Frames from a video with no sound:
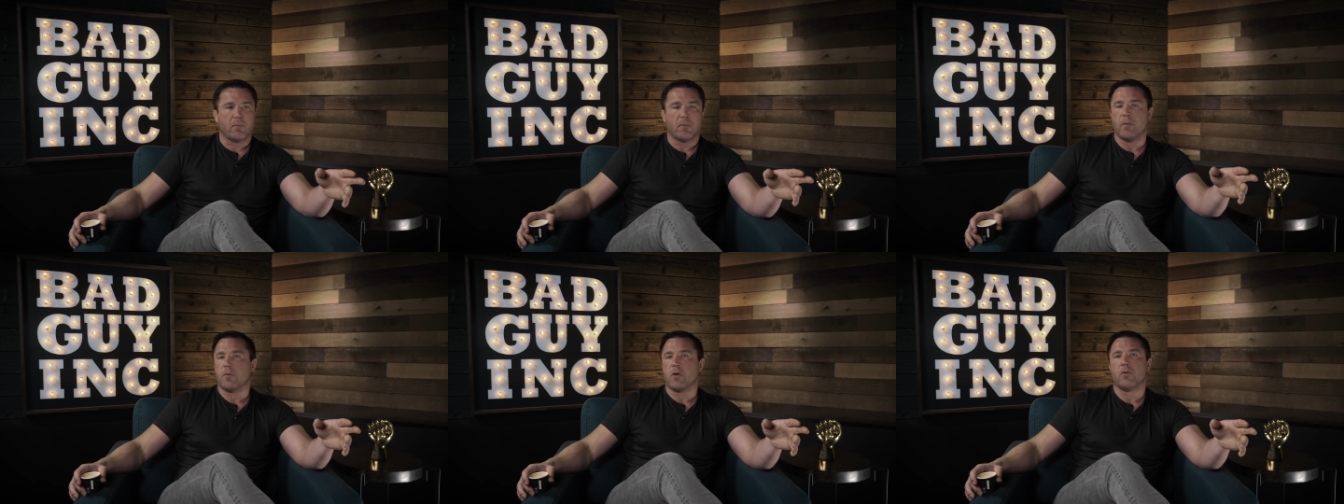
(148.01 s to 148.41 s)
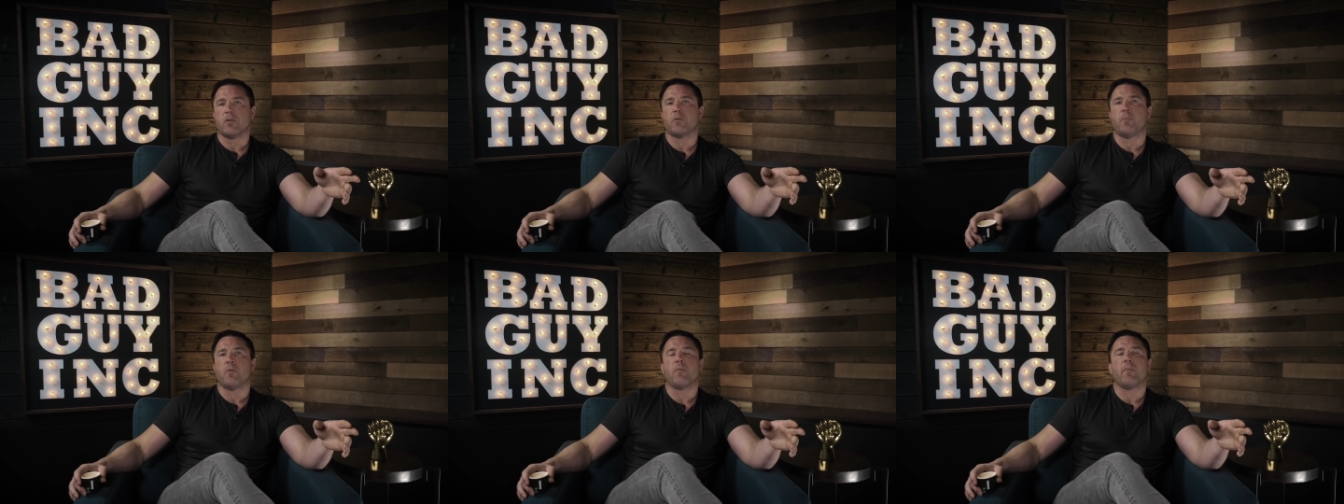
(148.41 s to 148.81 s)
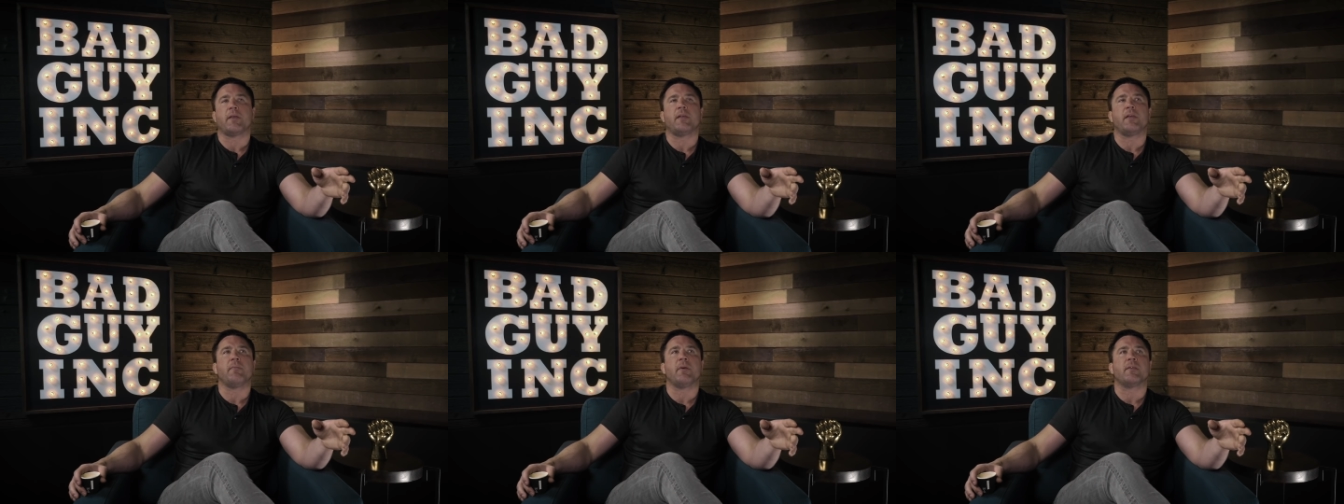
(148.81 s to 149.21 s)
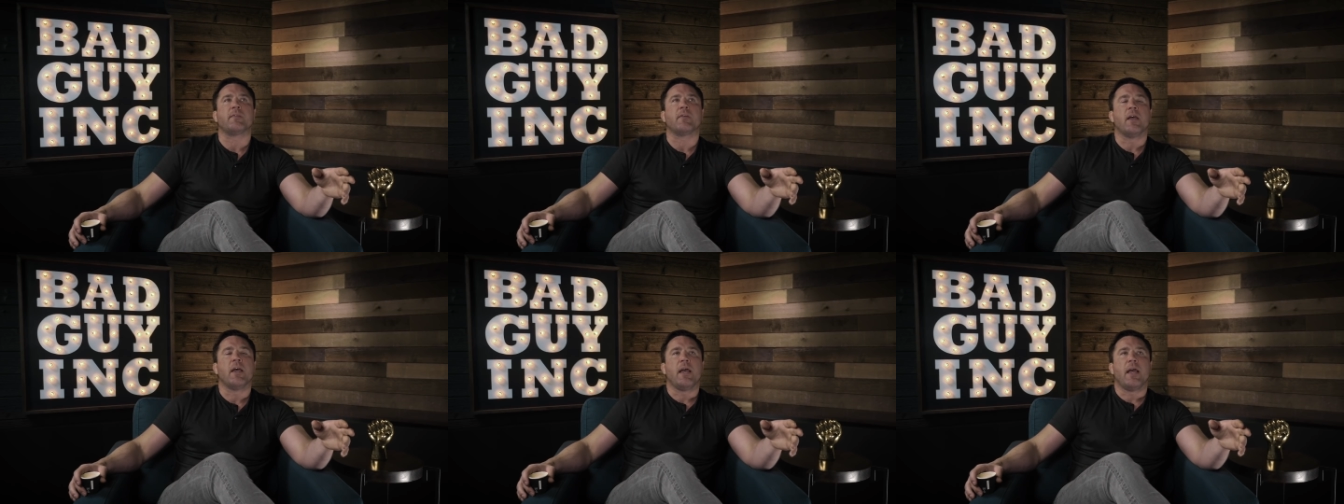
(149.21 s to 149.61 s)
I'm going to support my
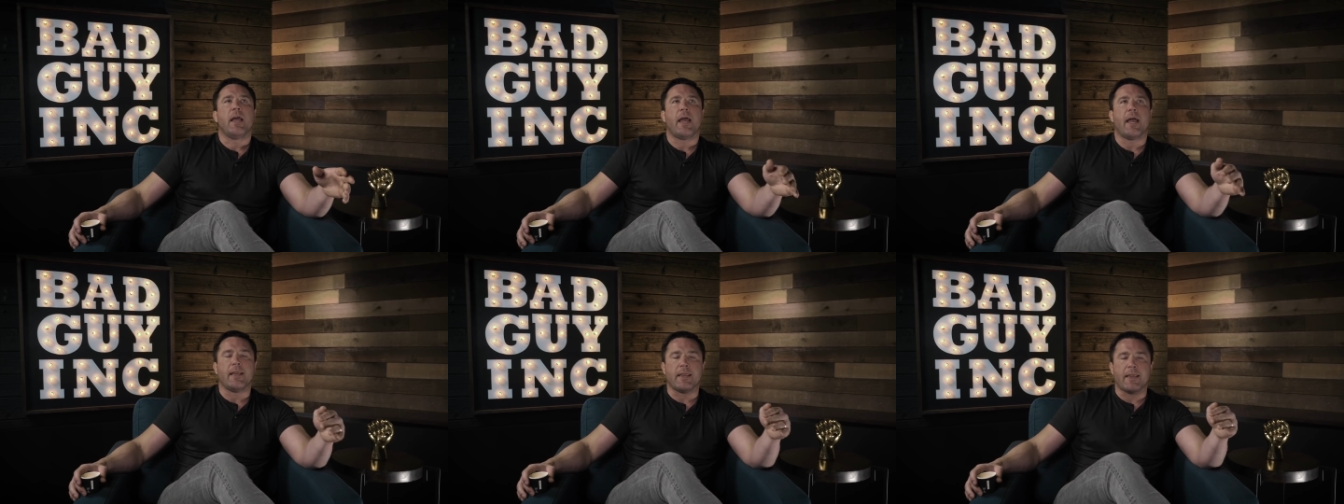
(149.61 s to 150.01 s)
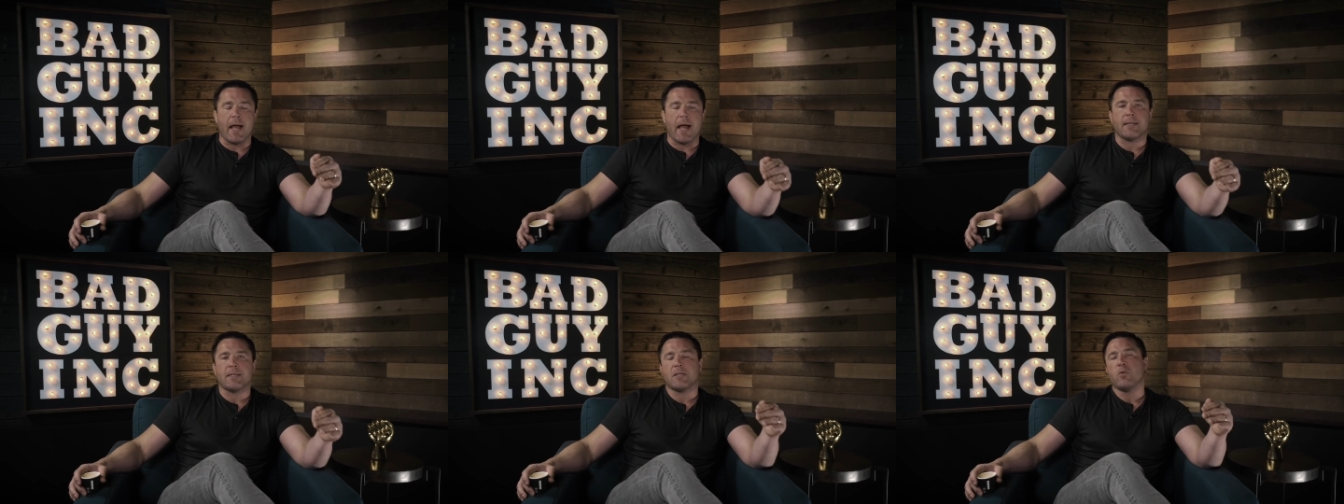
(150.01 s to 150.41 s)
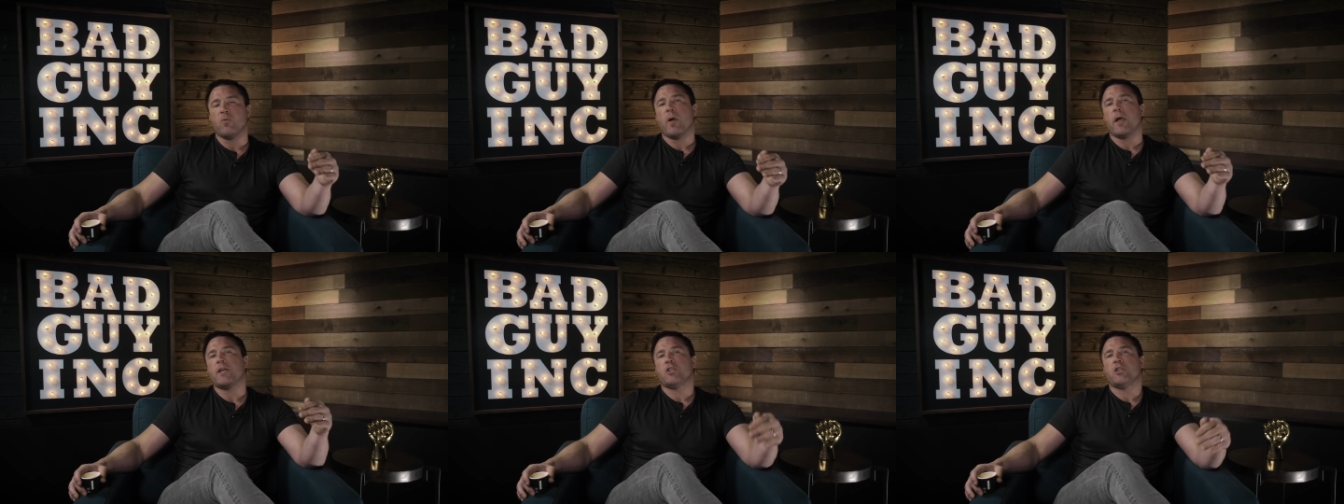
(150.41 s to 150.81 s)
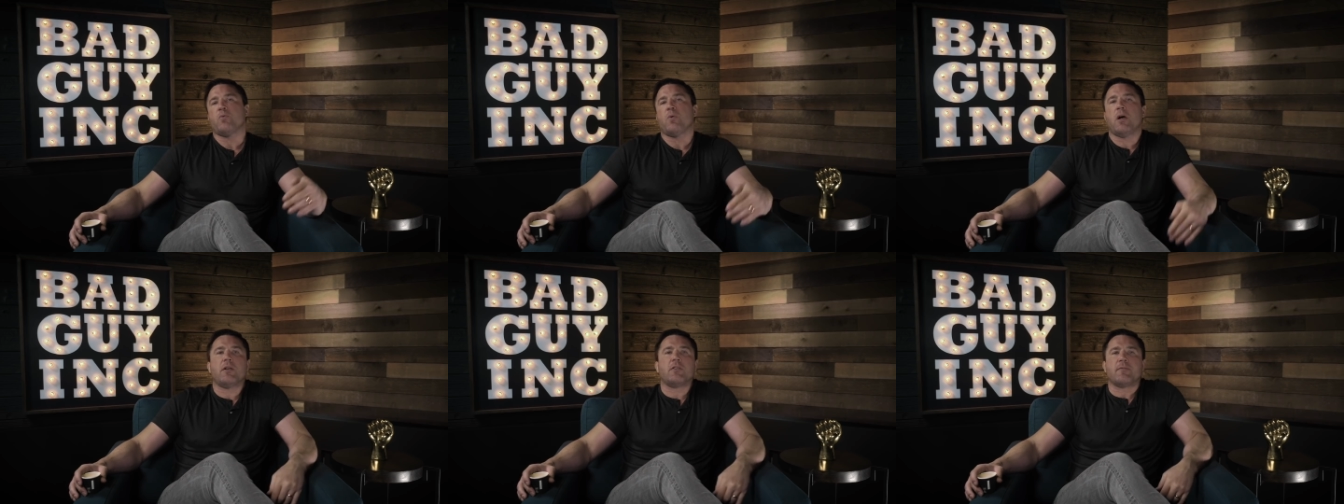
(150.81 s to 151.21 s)
teammates. And that's the way she
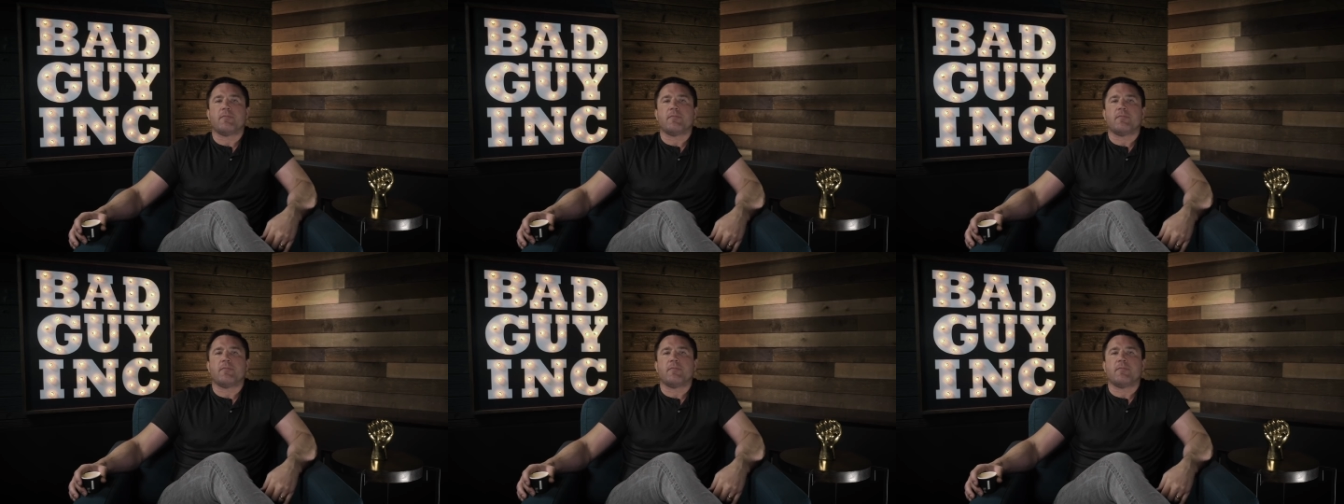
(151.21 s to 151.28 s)
was.